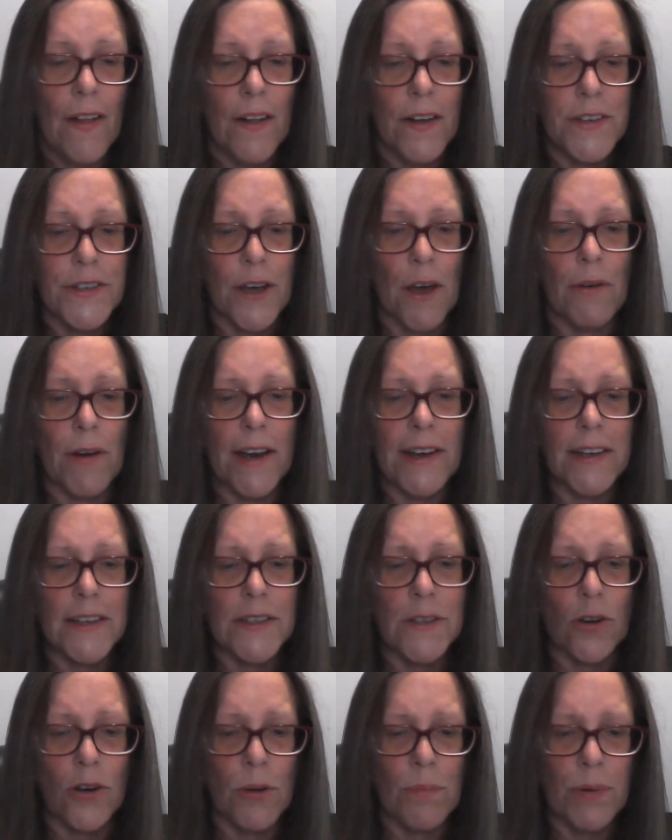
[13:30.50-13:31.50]
So, any
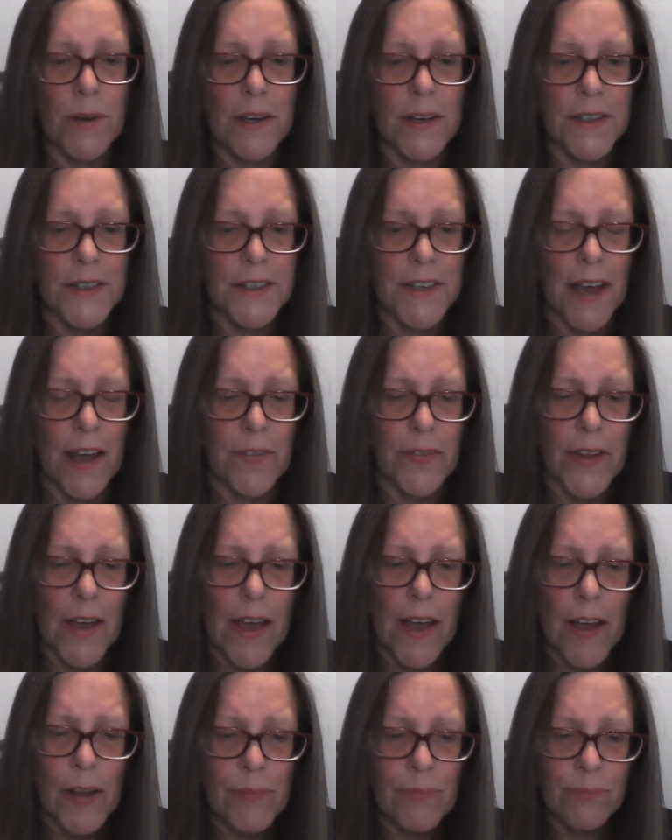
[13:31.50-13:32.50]
scorpions out
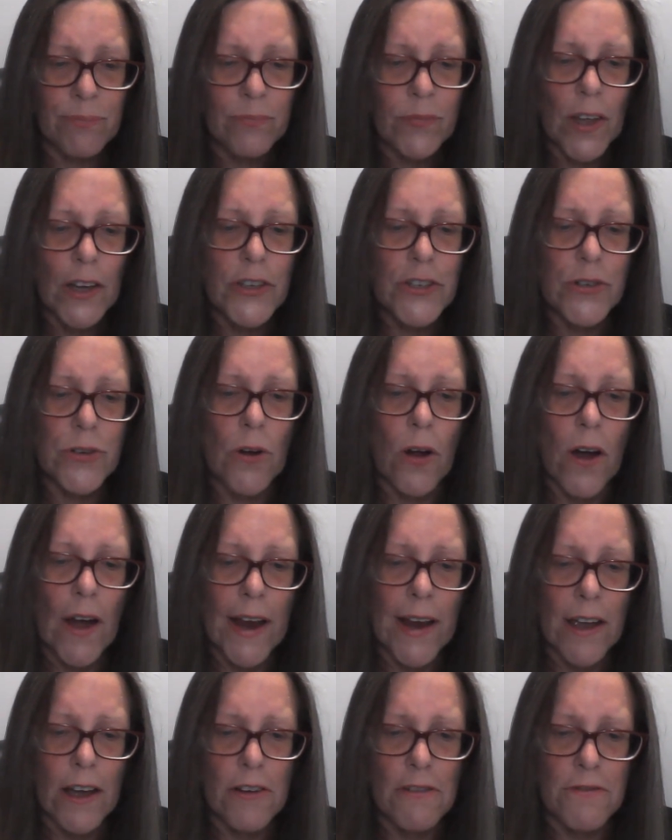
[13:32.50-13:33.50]
there,
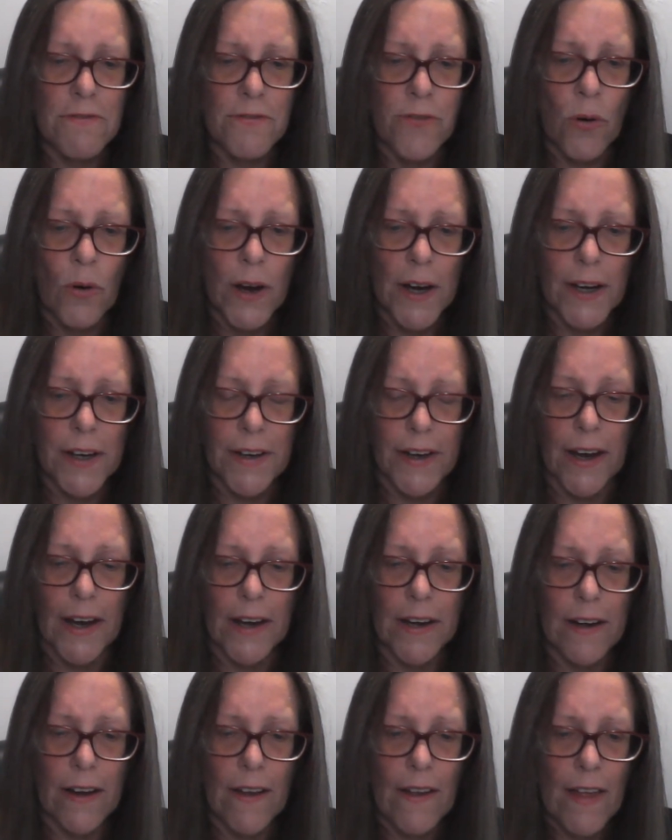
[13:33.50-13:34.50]
try
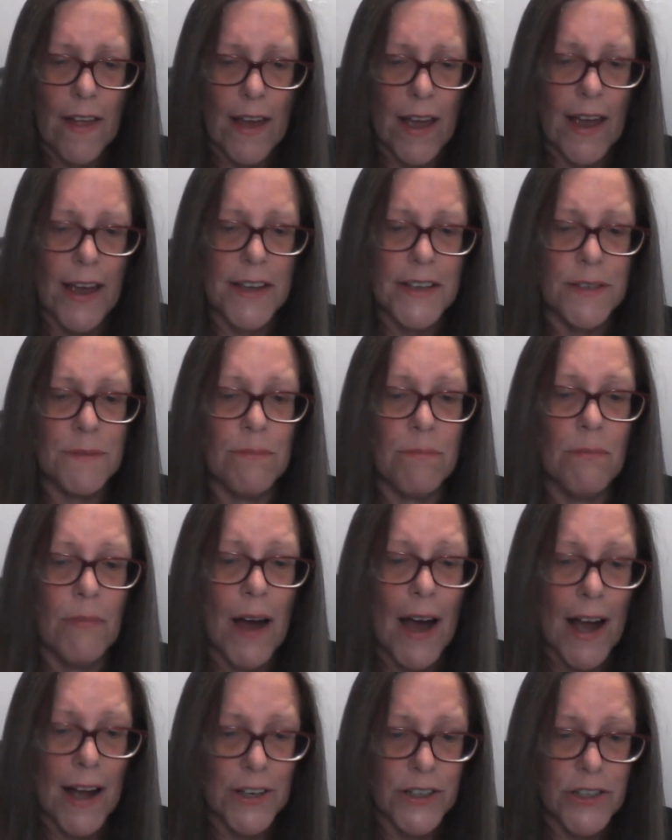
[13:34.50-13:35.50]
avoiding as
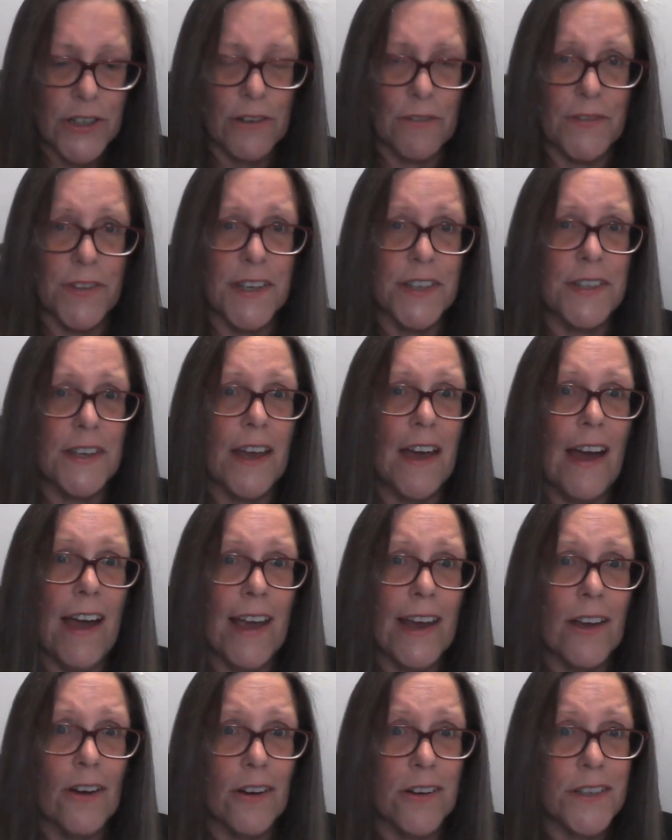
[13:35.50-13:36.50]
much of this
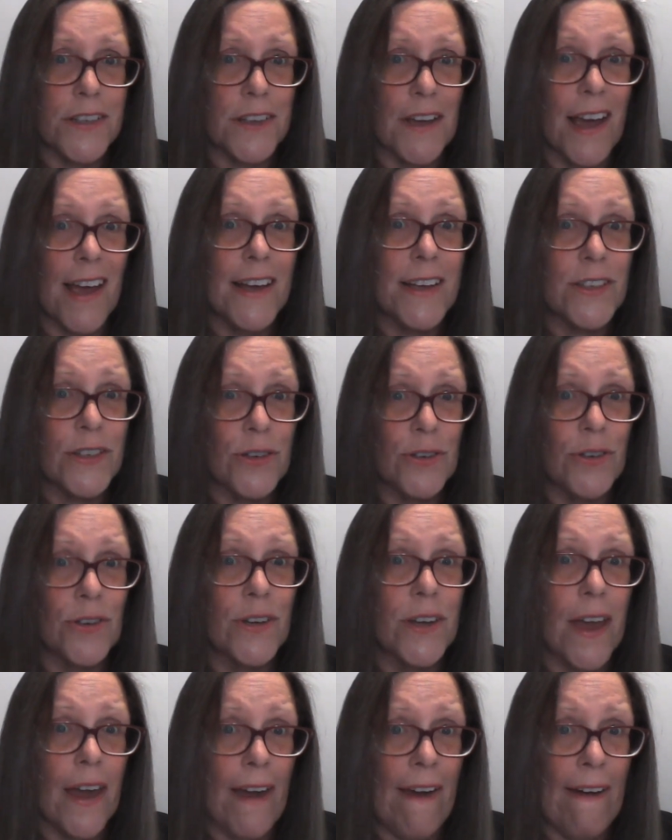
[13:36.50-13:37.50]
chaos as you
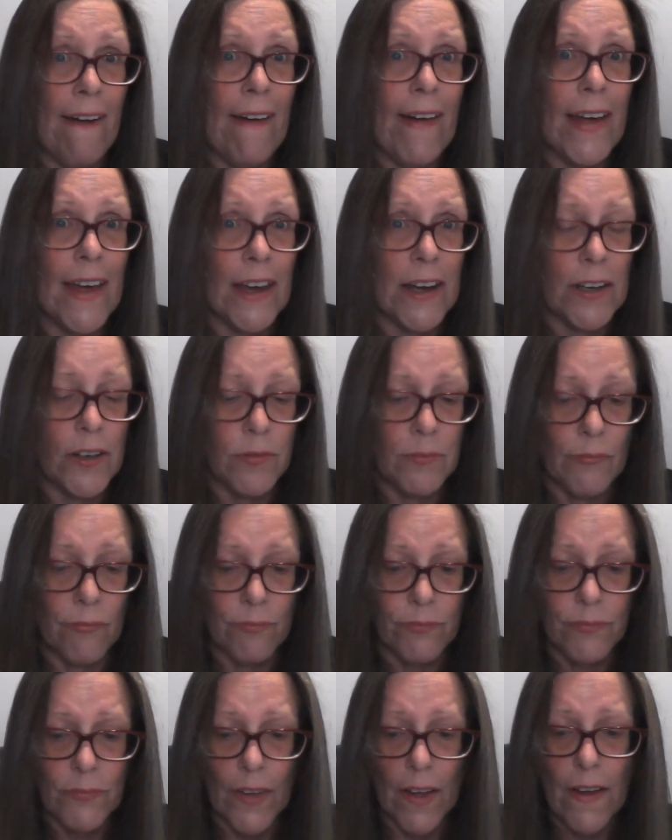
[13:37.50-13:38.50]
can.
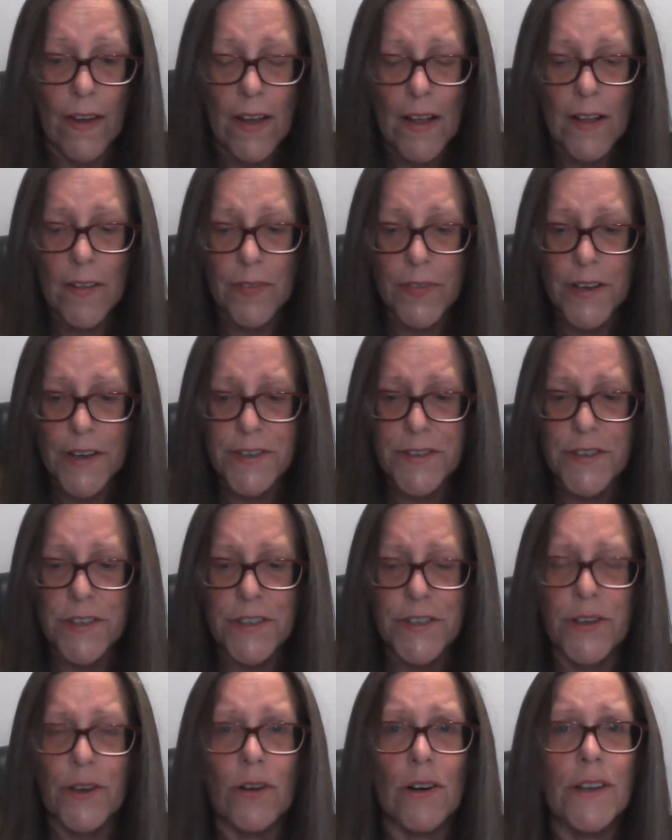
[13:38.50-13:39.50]
This
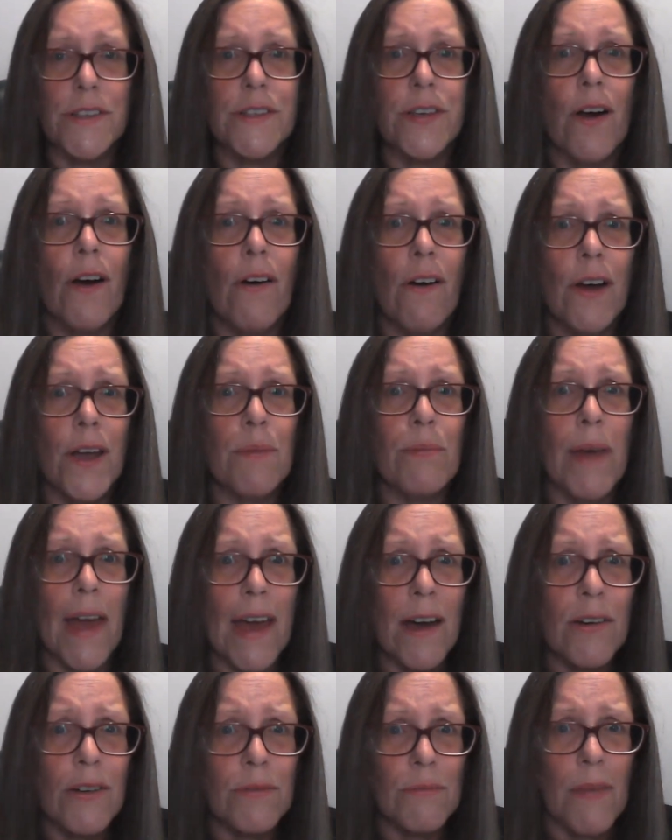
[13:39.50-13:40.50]
is your time
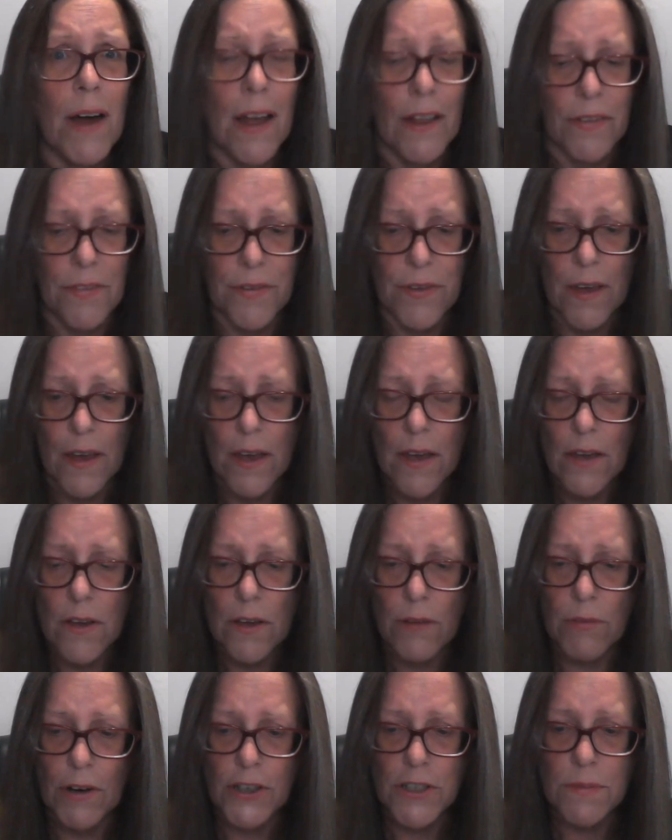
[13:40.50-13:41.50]
out month,
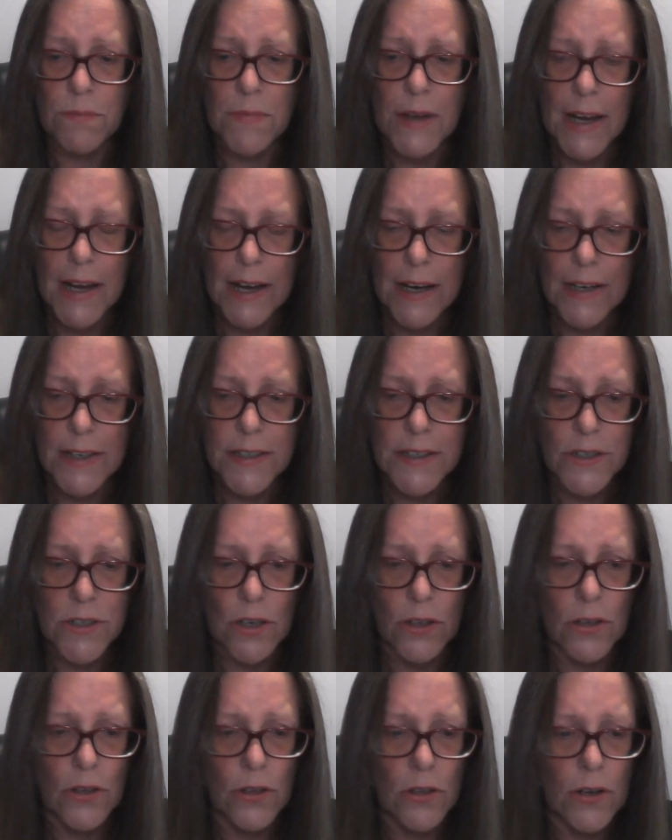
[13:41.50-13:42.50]
which means
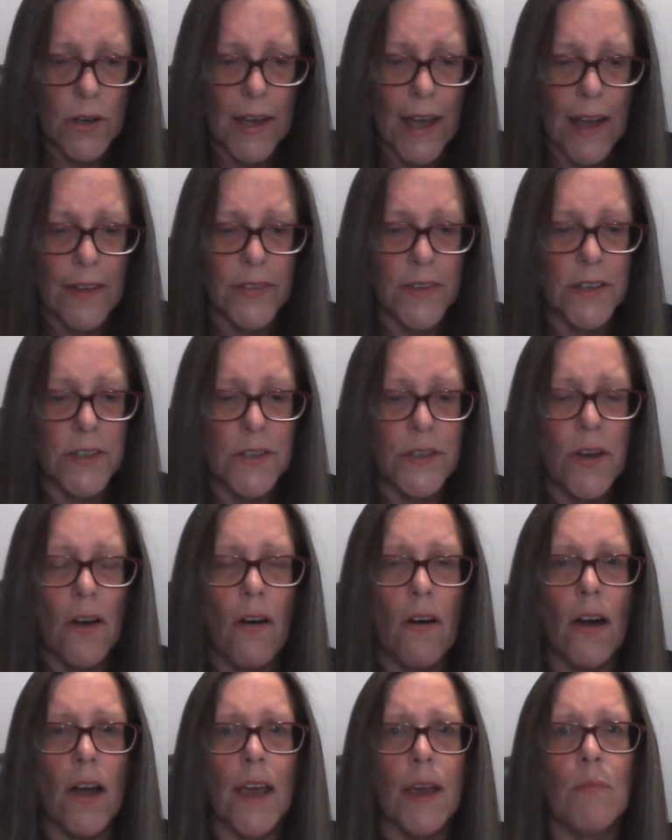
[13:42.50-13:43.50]
to look at the
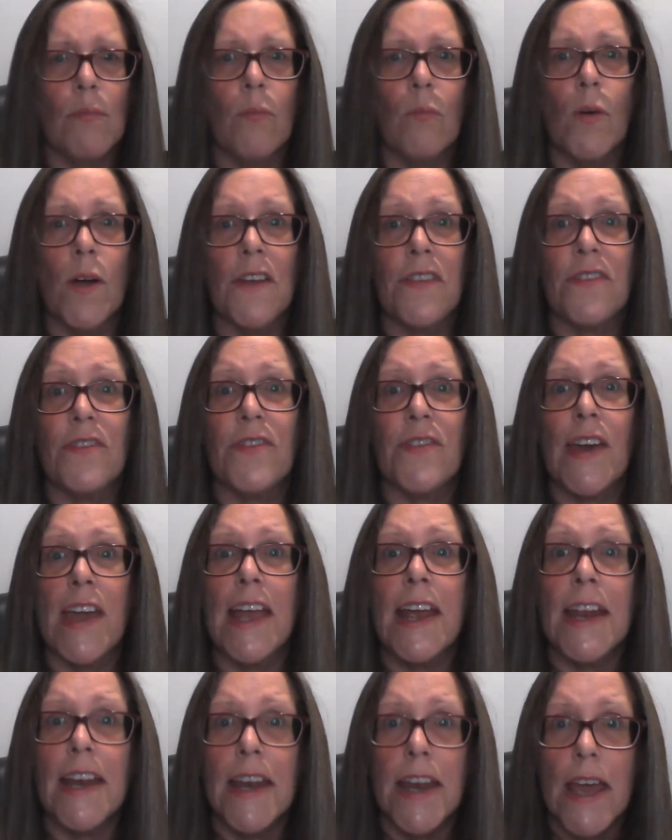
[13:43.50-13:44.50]
time
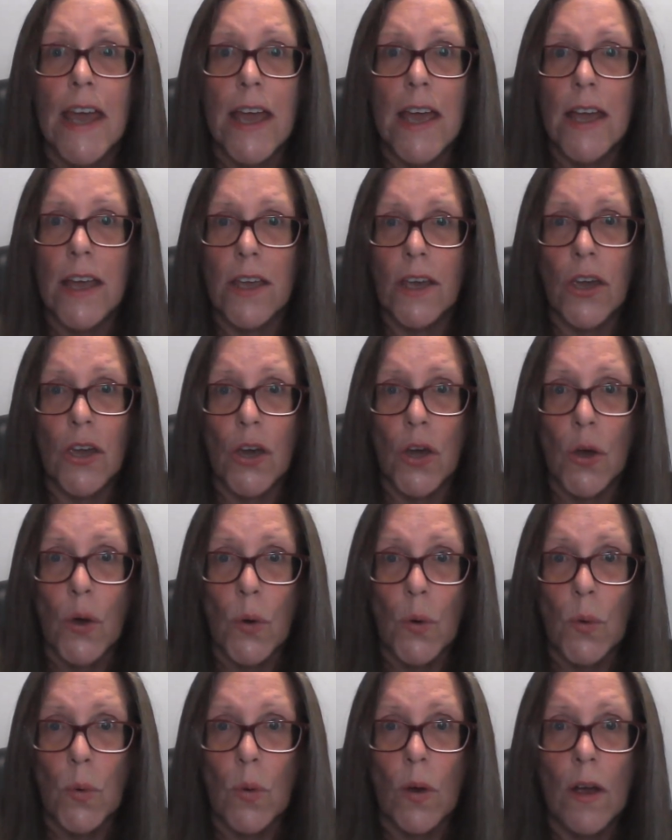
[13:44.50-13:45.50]
within
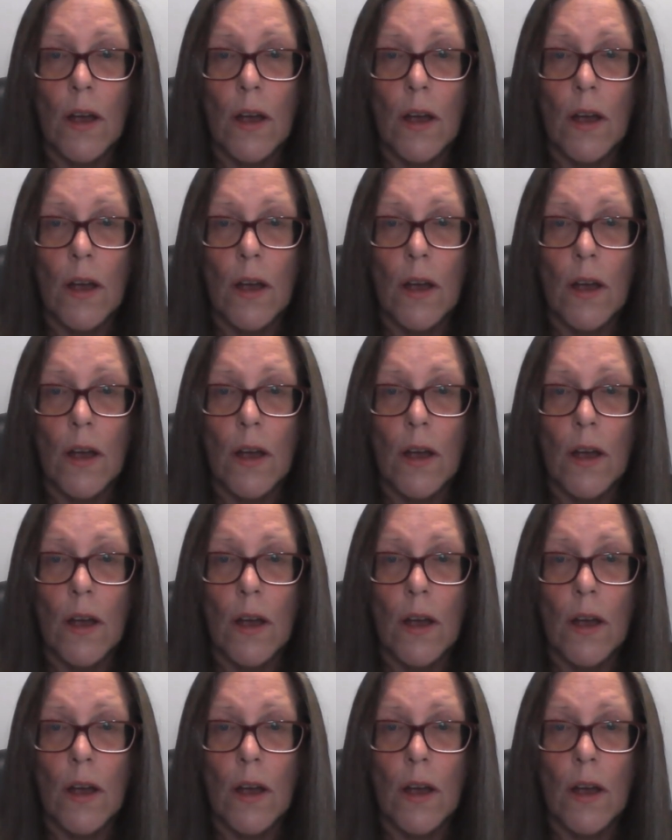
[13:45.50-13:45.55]
you.